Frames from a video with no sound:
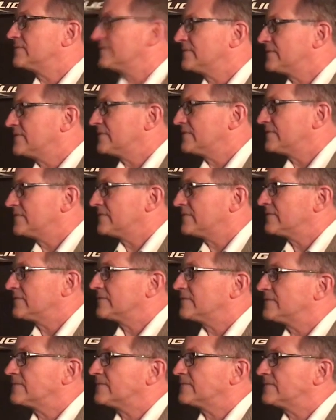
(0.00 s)

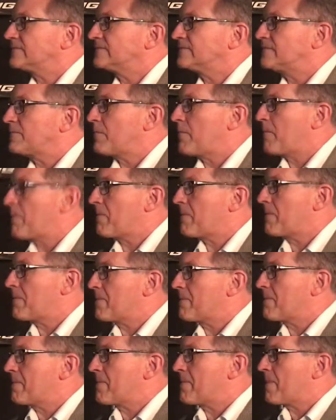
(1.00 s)

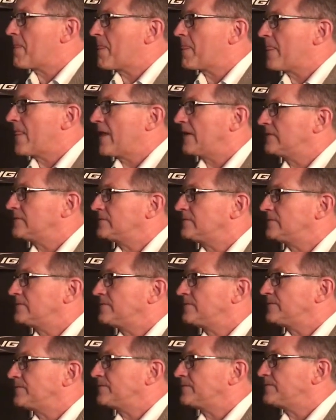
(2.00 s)

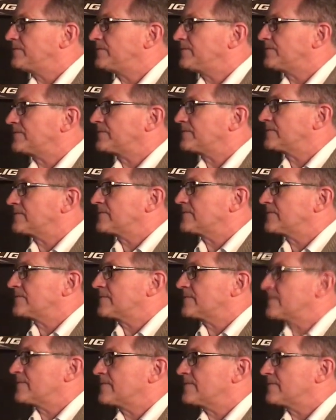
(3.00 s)

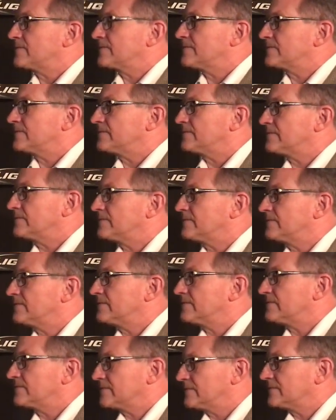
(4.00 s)

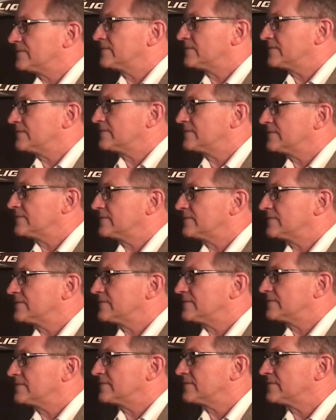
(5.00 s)

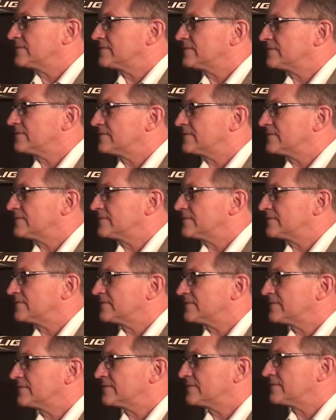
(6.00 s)

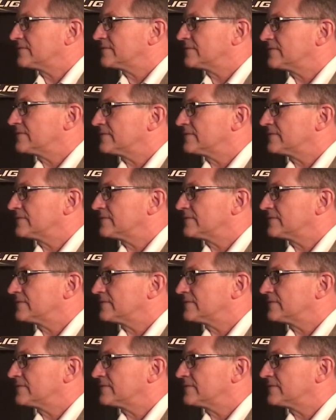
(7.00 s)
(not speaking)